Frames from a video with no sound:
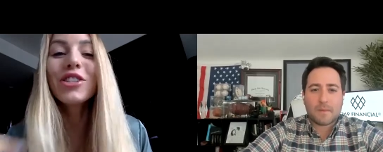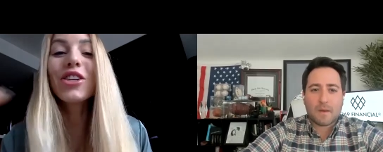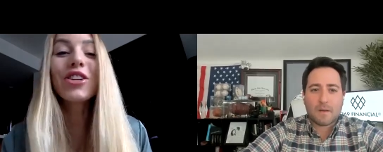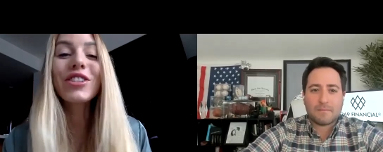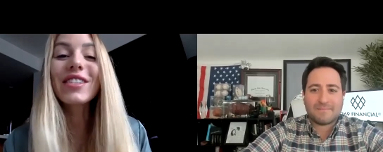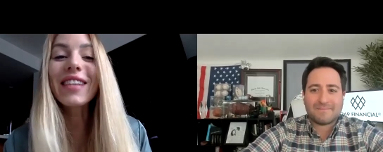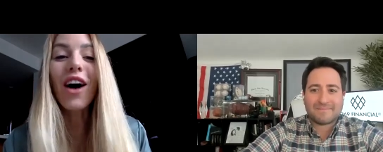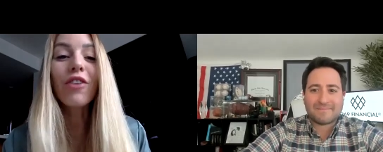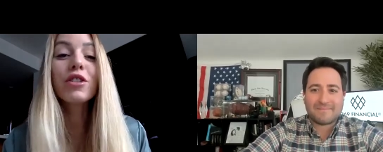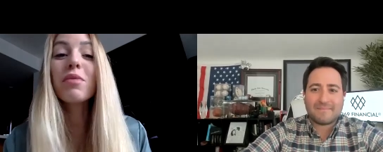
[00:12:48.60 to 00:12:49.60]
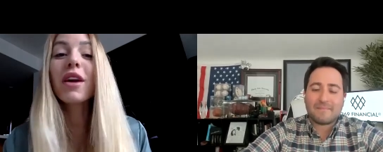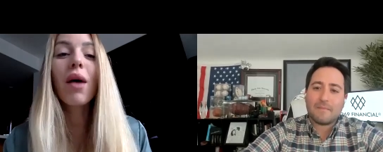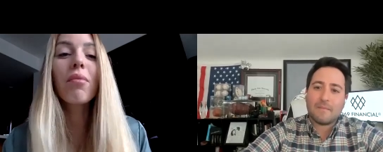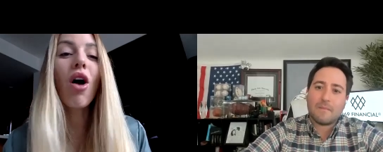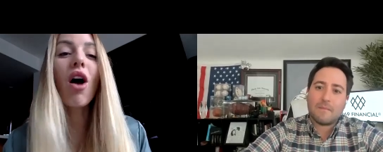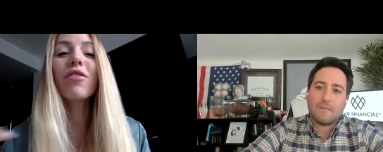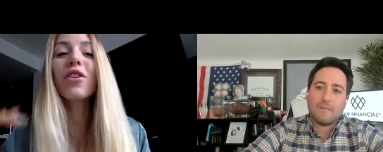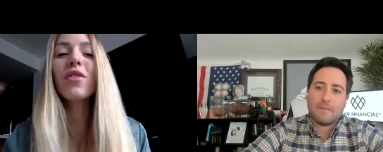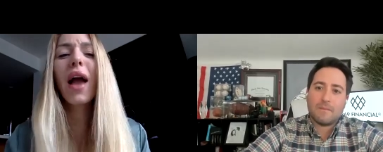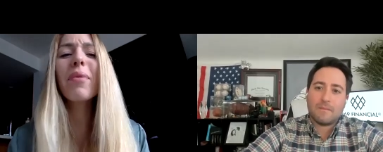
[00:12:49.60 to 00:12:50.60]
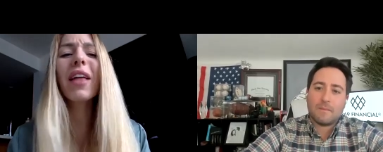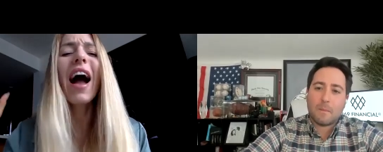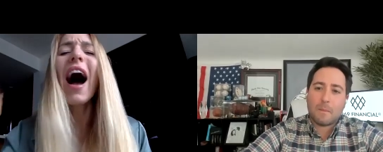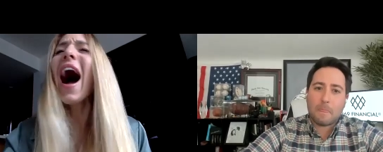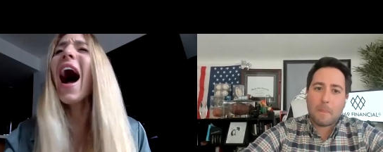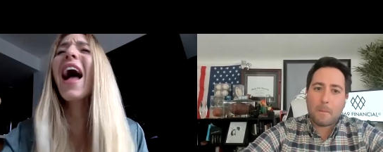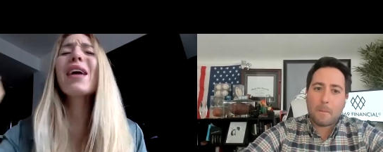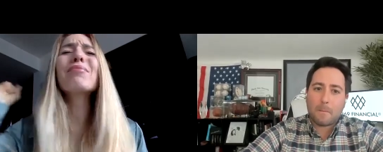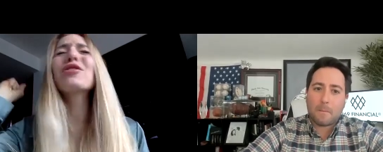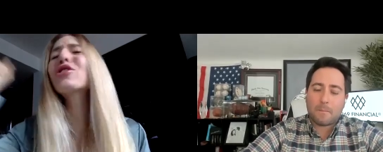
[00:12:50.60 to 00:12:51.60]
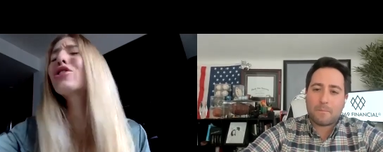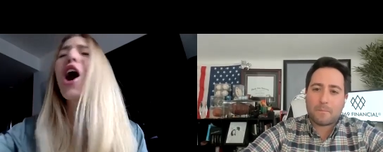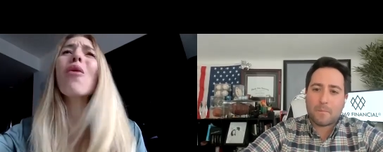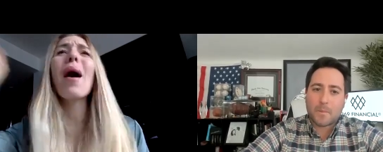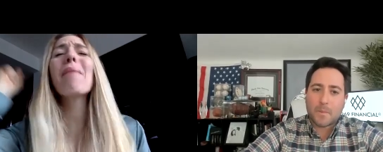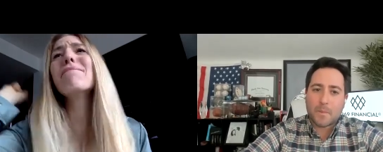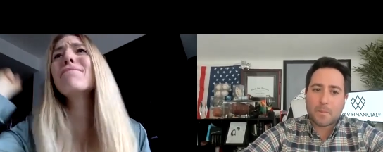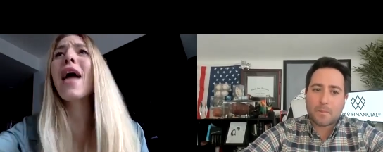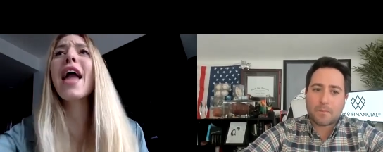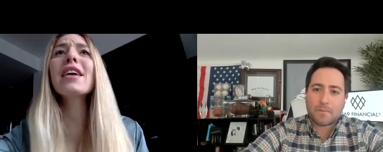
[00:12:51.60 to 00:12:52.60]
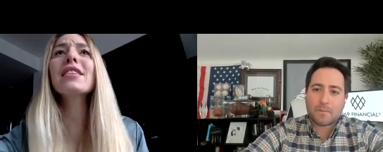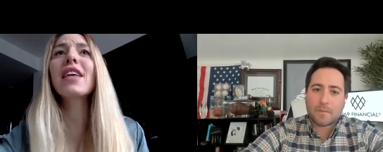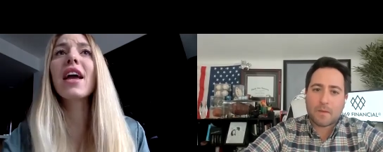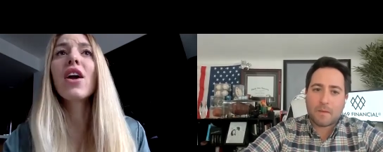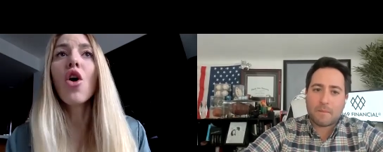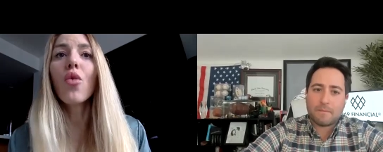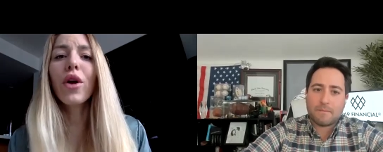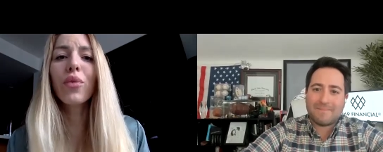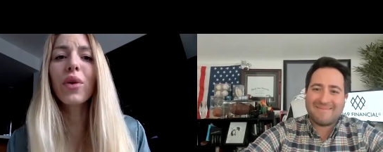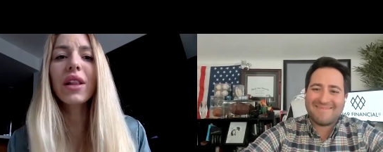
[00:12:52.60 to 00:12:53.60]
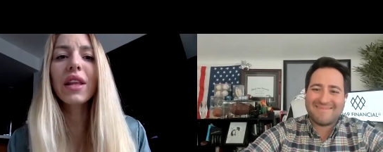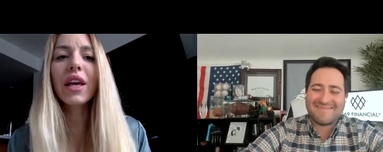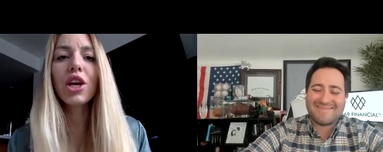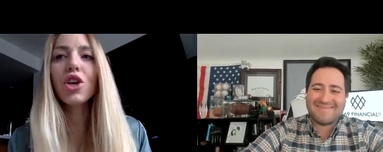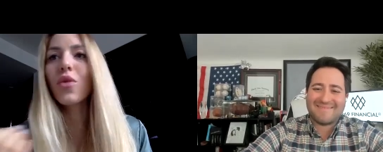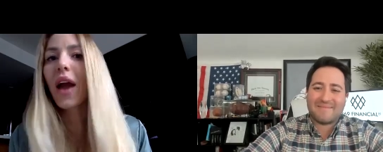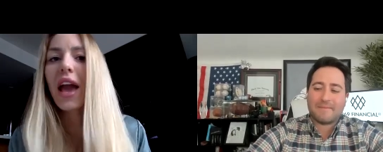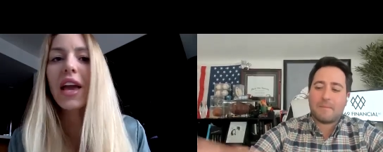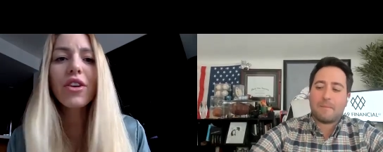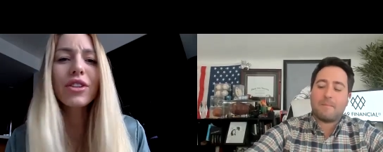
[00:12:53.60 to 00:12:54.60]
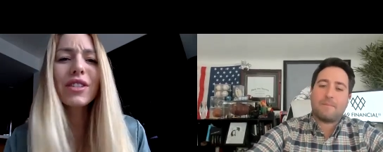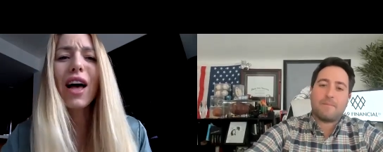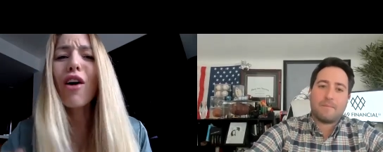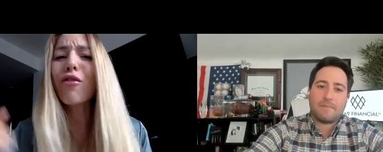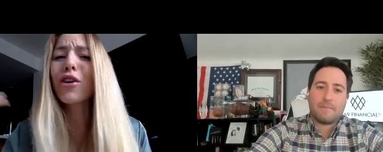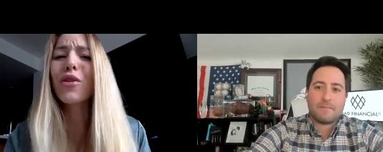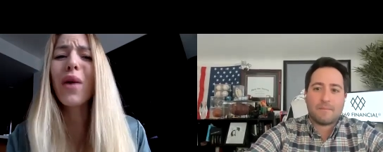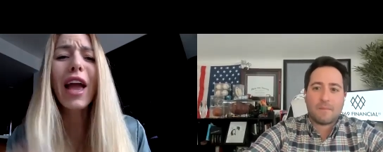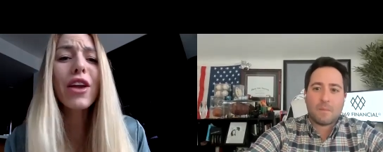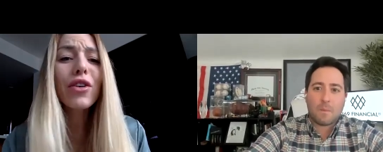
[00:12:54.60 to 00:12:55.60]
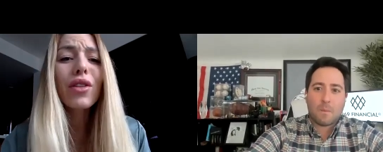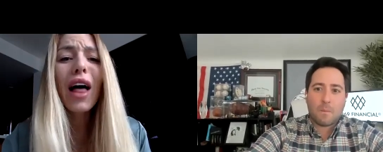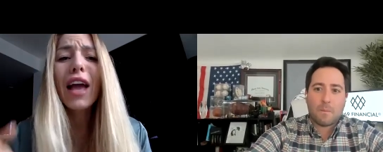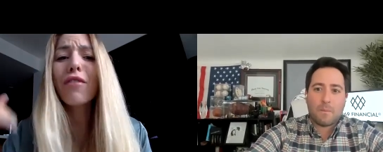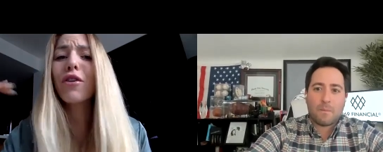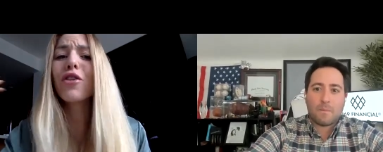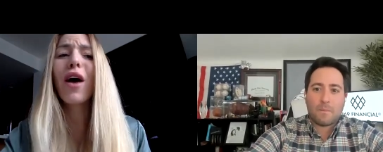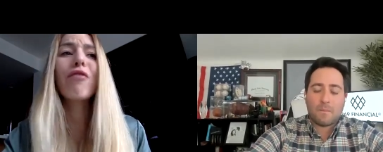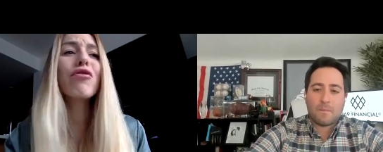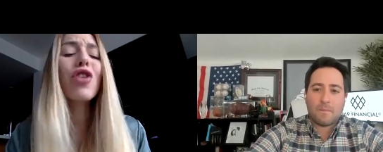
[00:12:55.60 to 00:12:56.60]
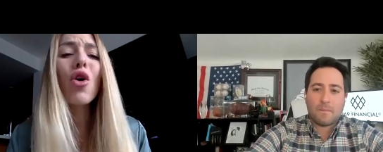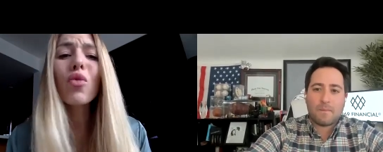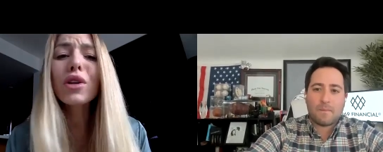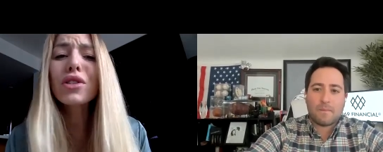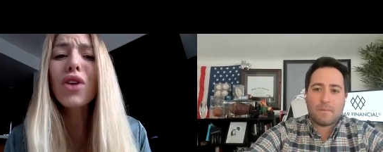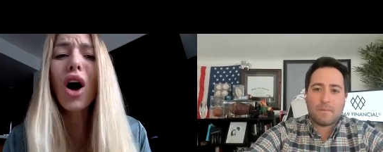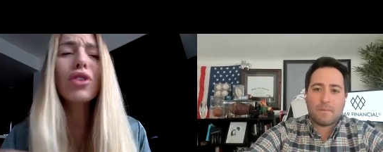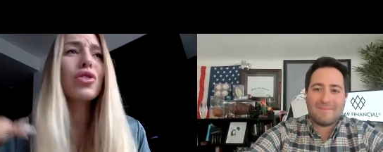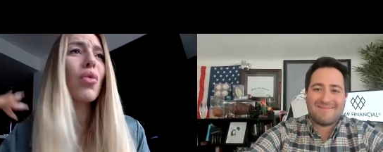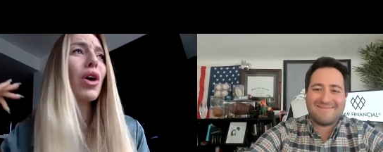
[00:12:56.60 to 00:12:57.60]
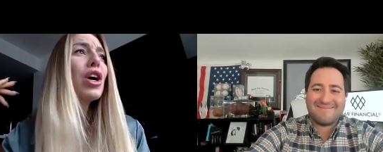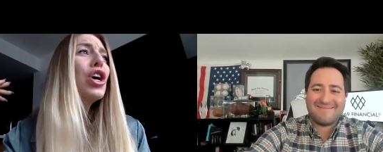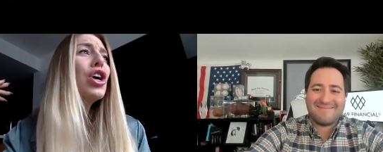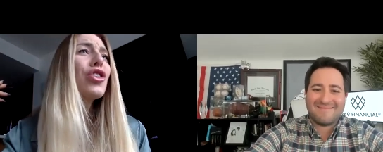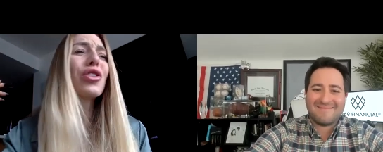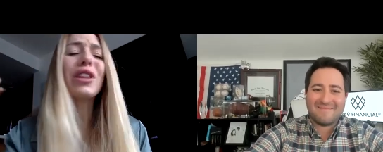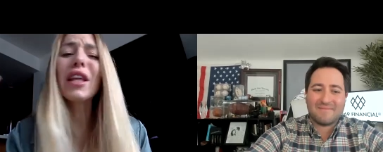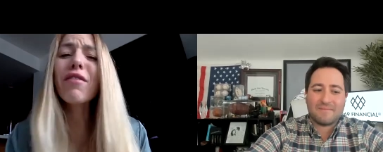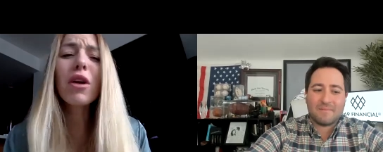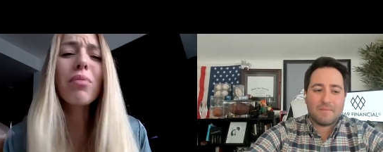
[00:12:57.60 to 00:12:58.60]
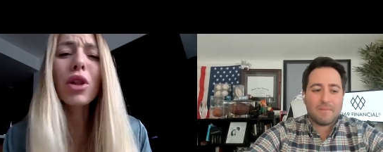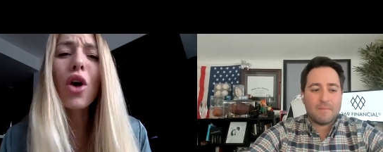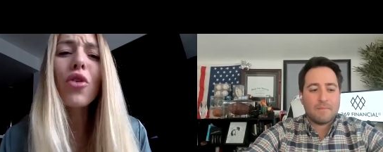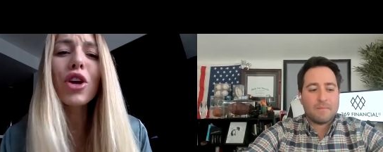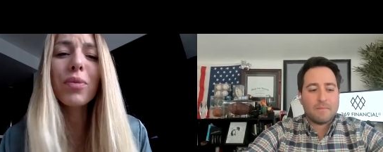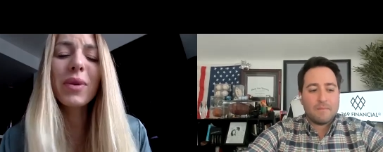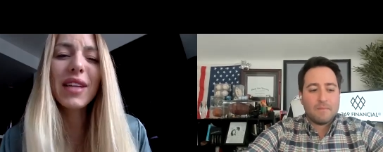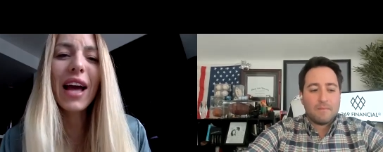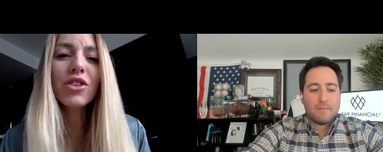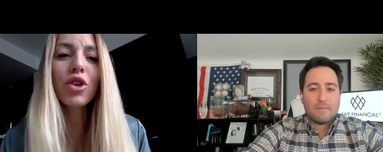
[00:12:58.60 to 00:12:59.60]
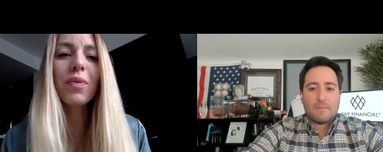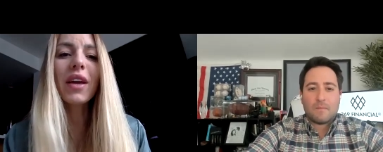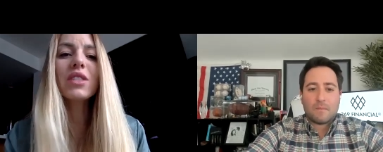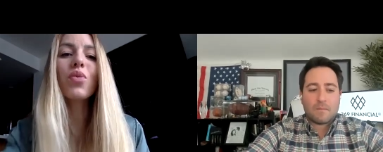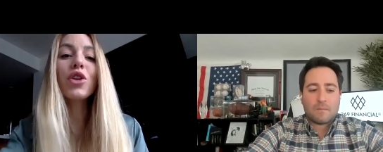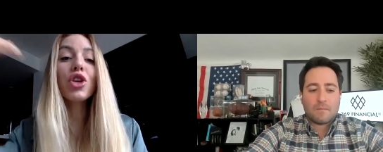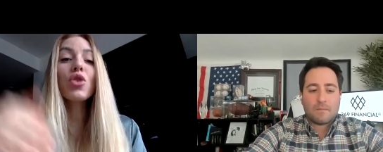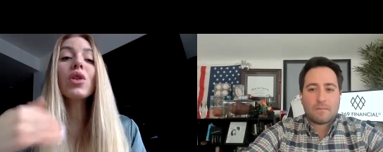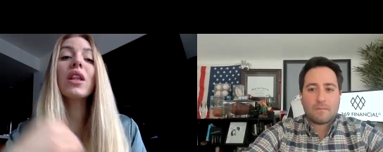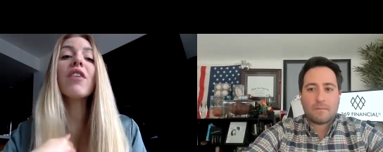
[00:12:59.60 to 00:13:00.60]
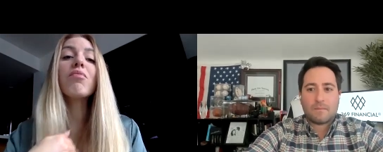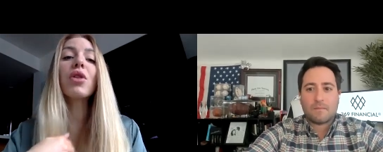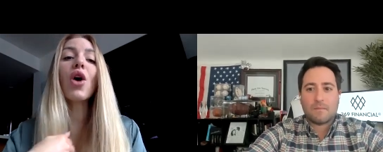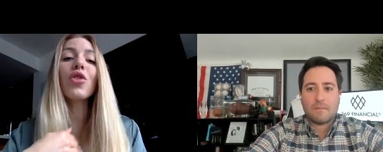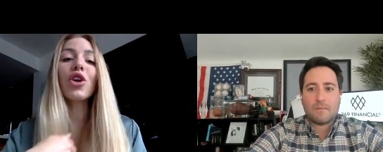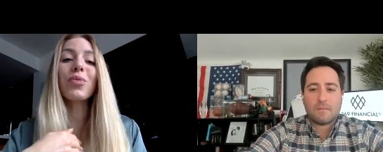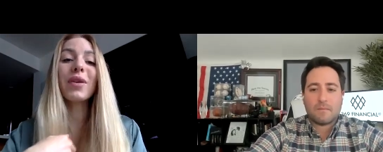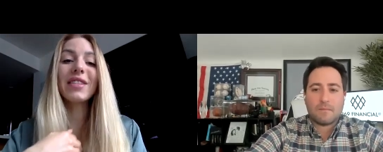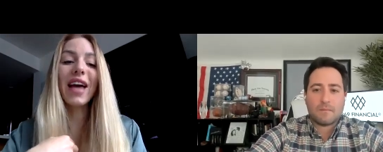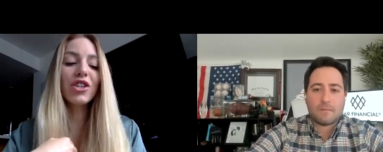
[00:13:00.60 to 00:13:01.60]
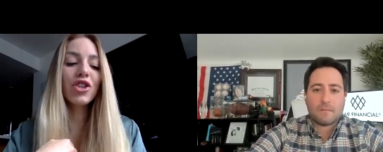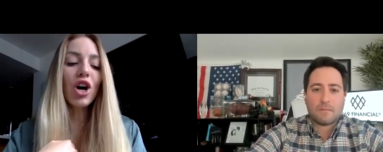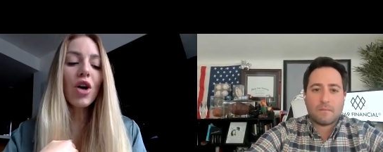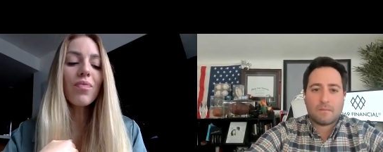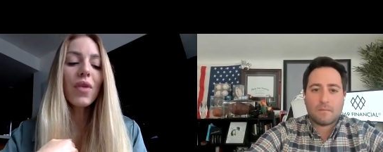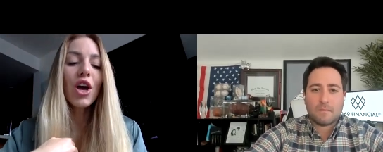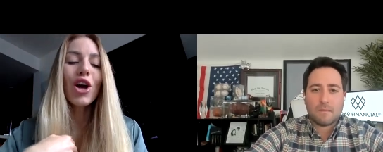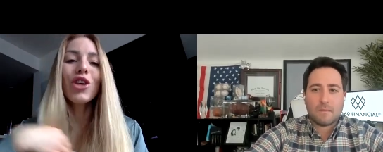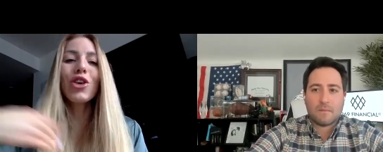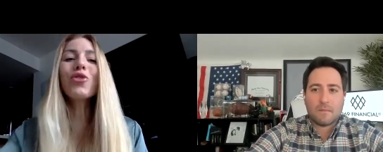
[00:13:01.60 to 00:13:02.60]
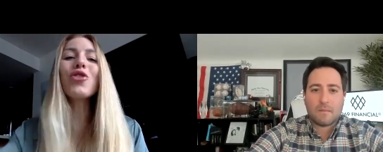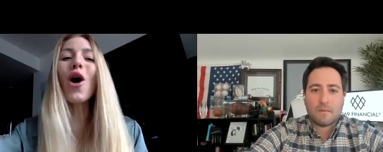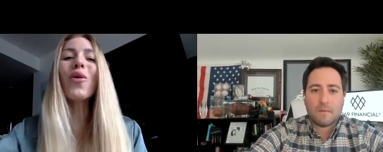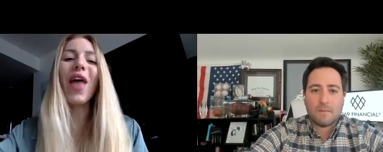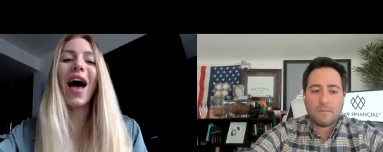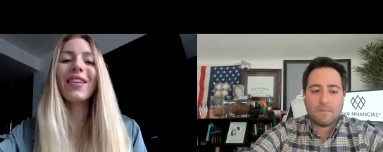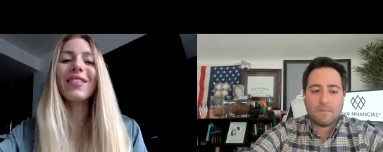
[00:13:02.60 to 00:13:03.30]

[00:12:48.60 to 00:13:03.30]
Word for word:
Speaker 1: to yourself to become confident. You can't be like, I am so amazing when really you hate yourself or you hate your life or you have no results or you're living below your potential. Because when you live below your potential, you know that